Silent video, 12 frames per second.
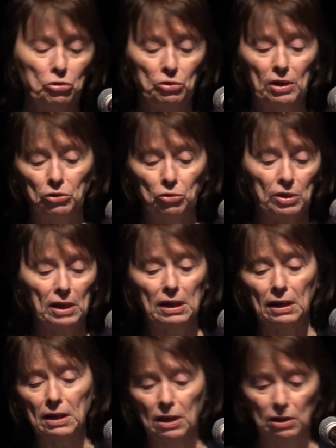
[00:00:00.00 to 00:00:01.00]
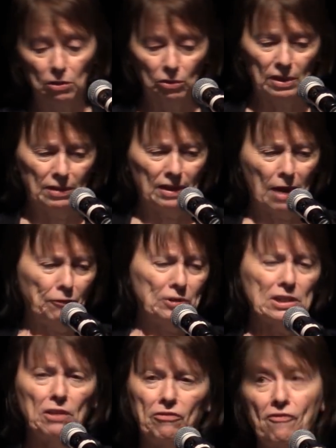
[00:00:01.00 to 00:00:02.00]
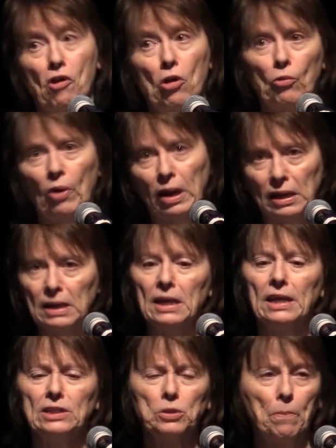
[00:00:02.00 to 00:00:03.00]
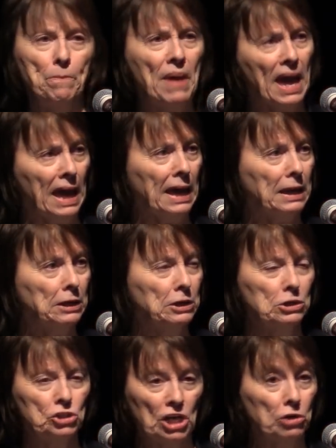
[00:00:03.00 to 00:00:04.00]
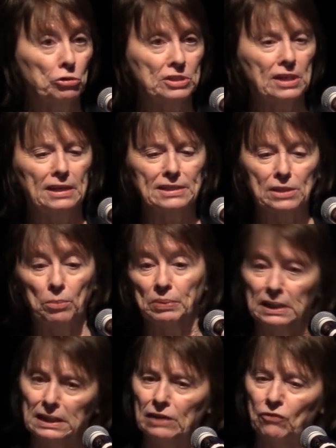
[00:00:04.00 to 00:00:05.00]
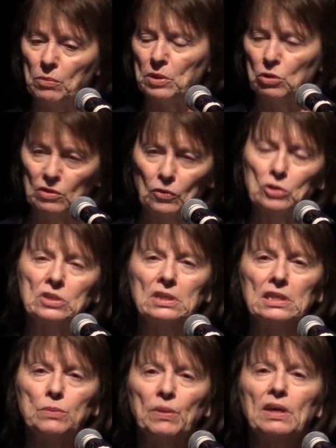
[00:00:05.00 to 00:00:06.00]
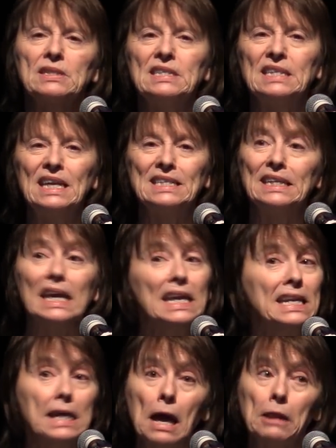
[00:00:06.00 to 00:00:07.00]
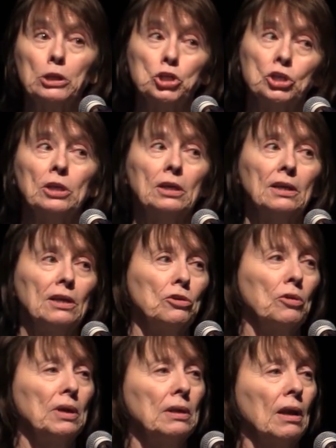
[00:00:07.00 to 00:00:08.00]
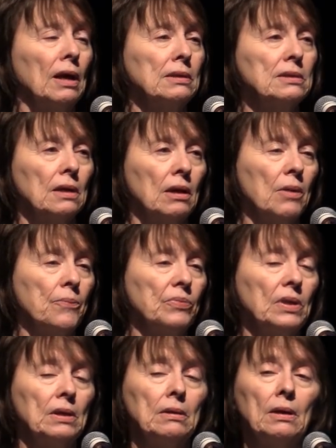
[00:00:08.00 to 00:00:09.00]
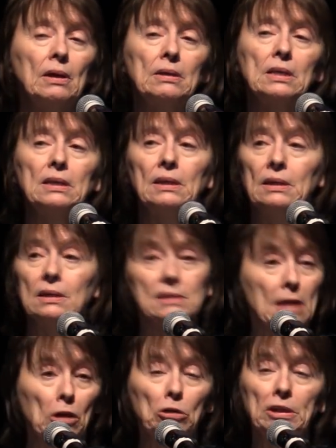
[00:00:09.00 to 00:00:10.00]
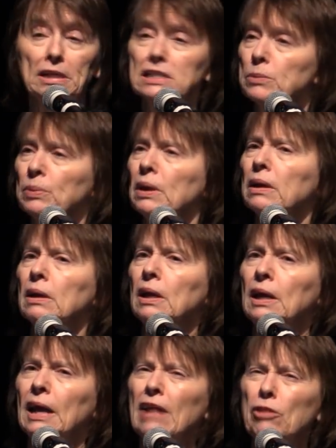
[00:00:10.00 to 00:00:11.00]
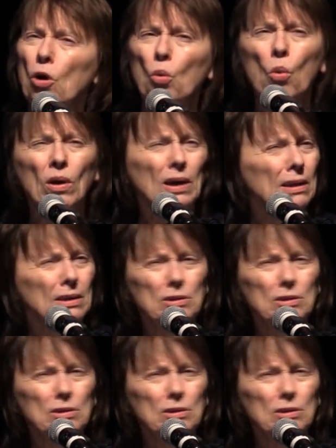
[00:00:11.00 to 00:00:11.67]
you get, you're getting, you know, efforts on the far right to ban gender studies completely from the universities because it's, it's an ideology, you know, and not, um, and not a, a scholarly discipline. I thought, what,